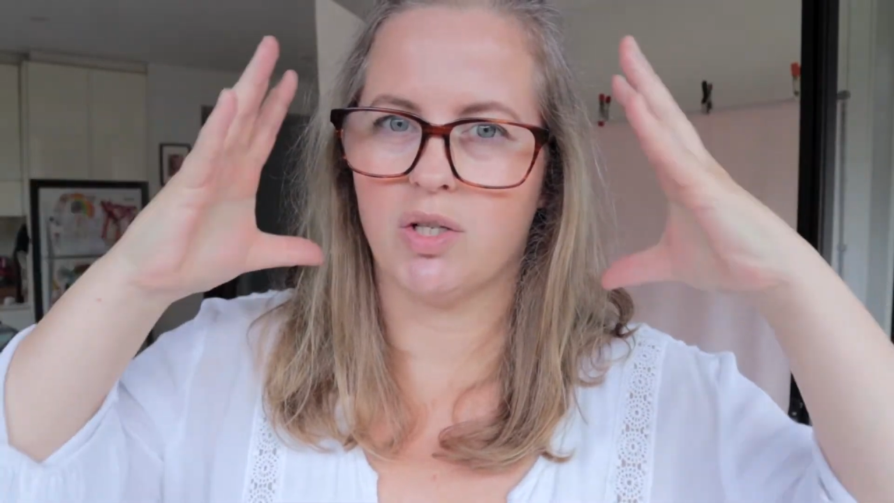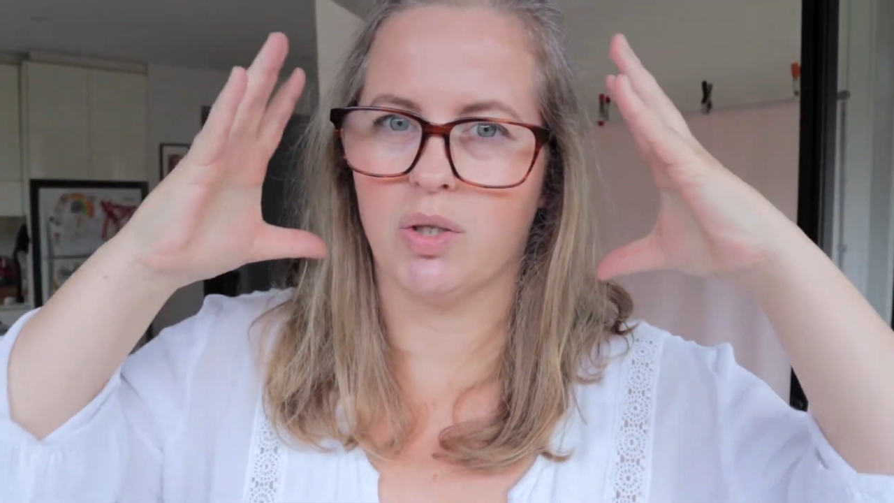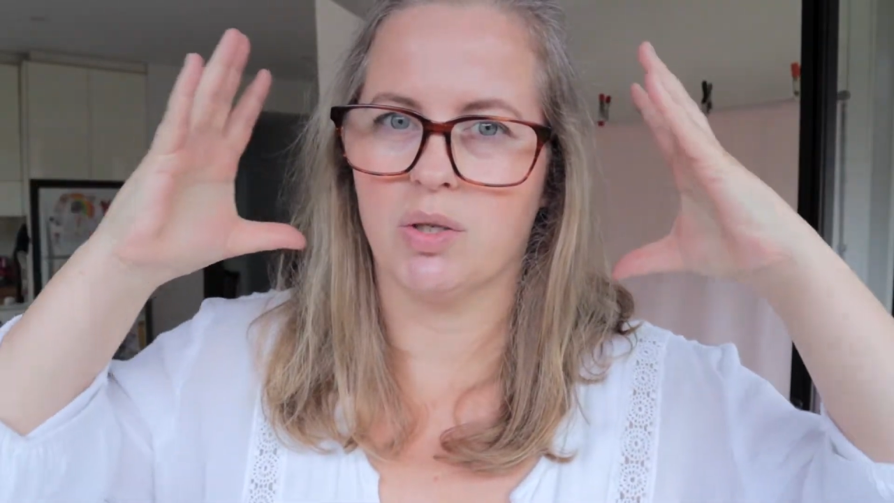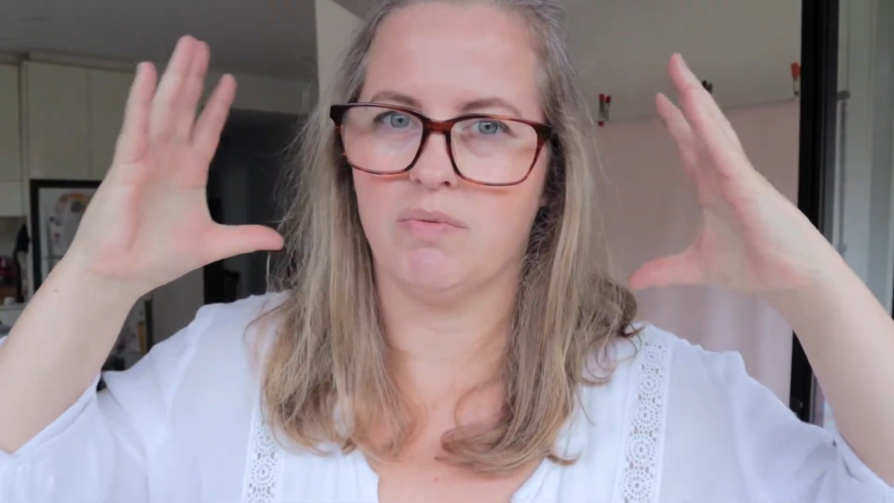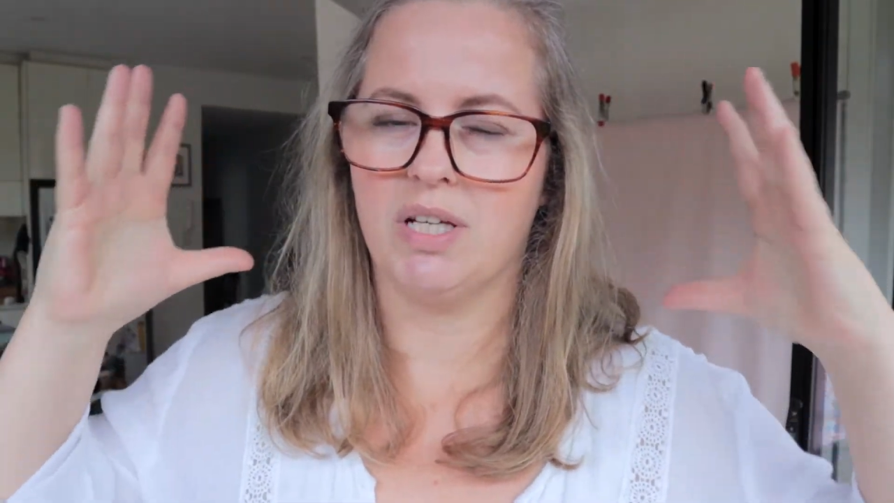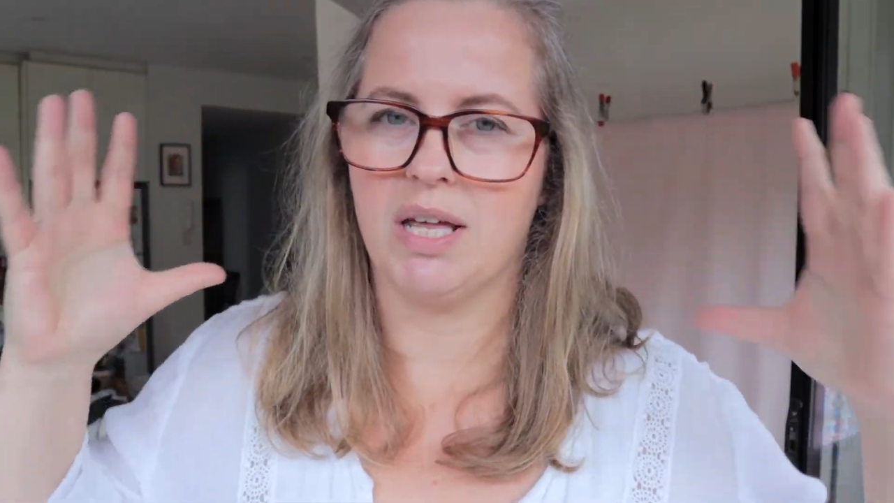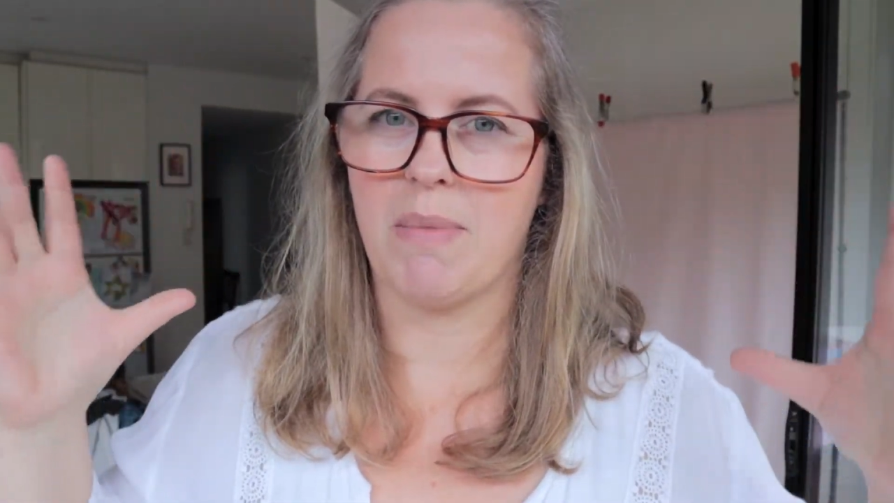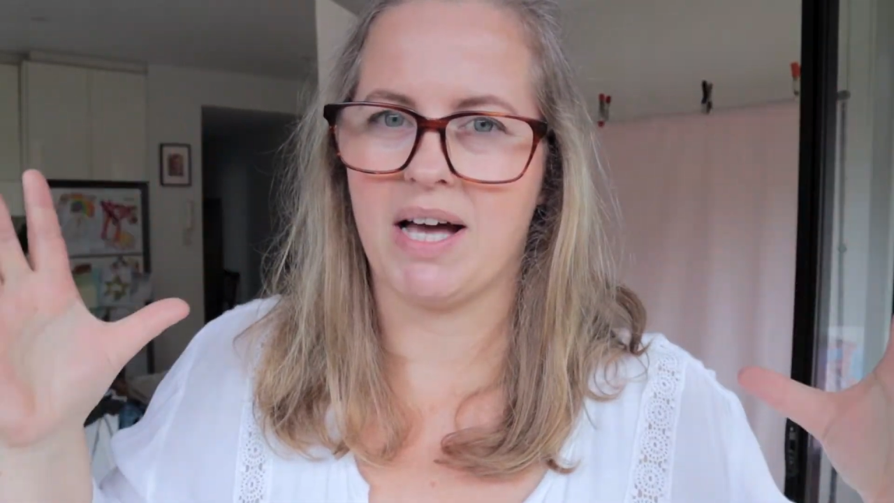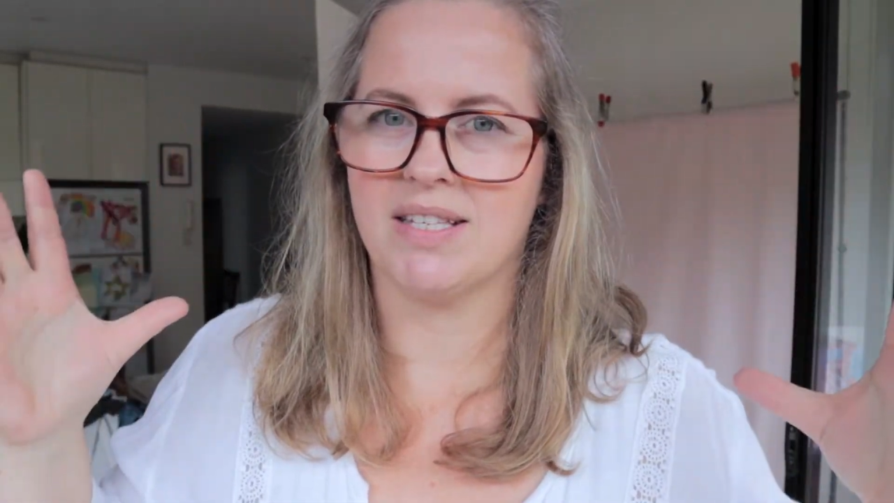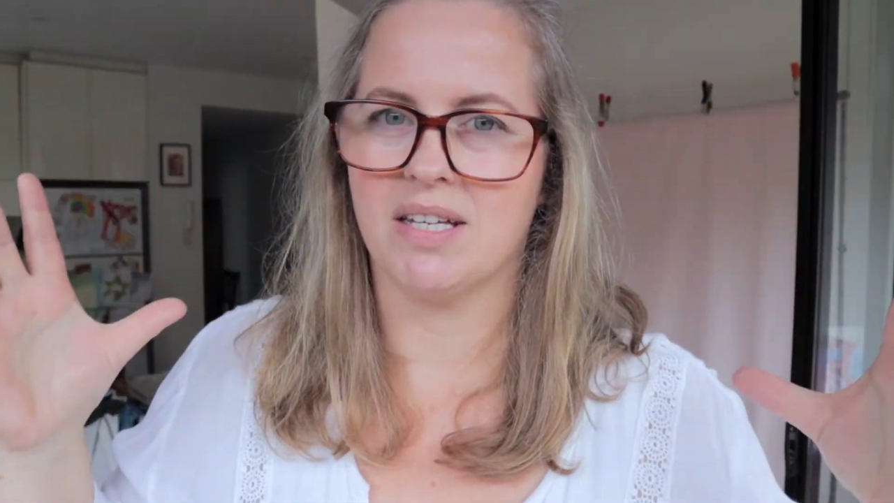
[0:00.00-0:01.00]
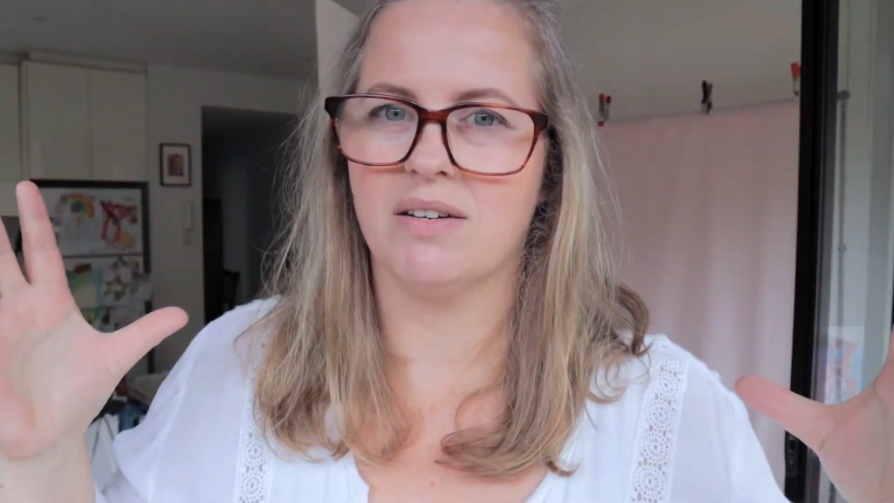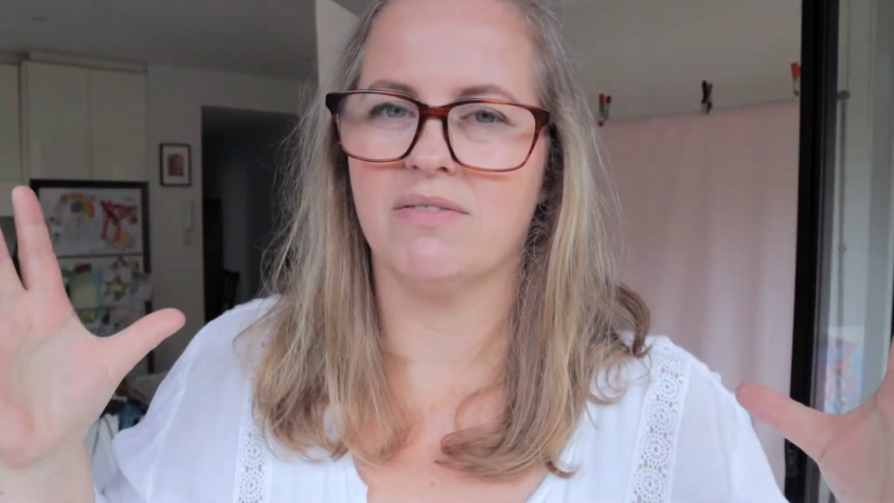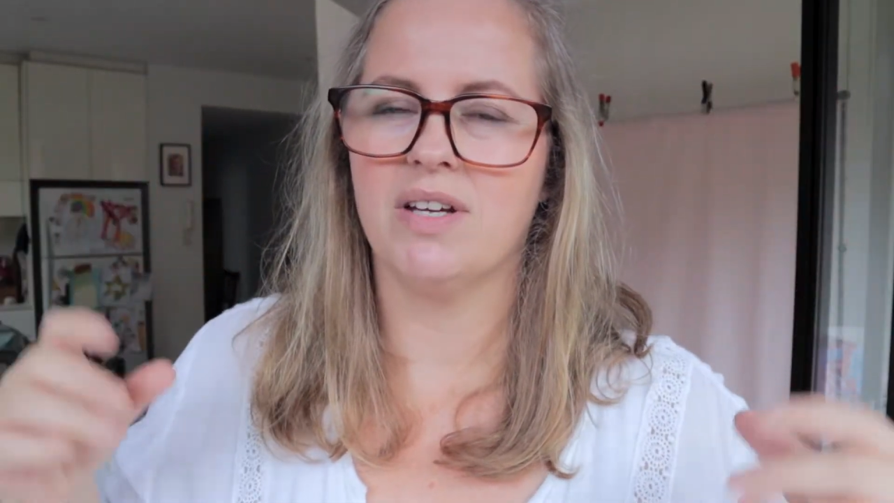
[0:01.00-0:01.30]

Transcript: to look really massive